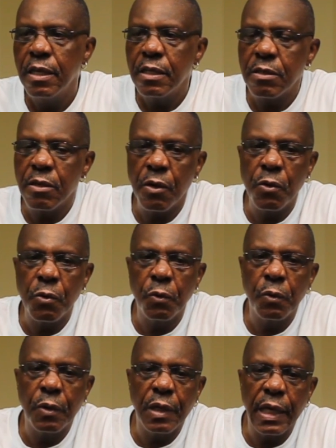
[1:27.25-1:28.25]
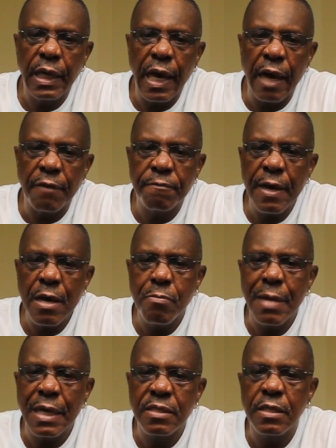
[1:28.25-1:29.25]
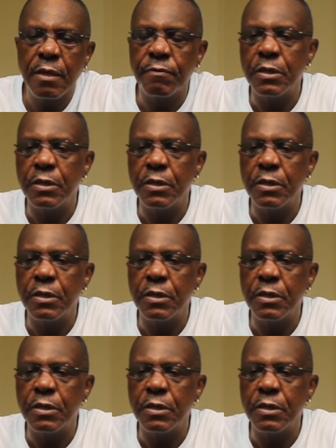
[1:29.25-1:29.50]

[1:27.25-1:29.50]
So I found myself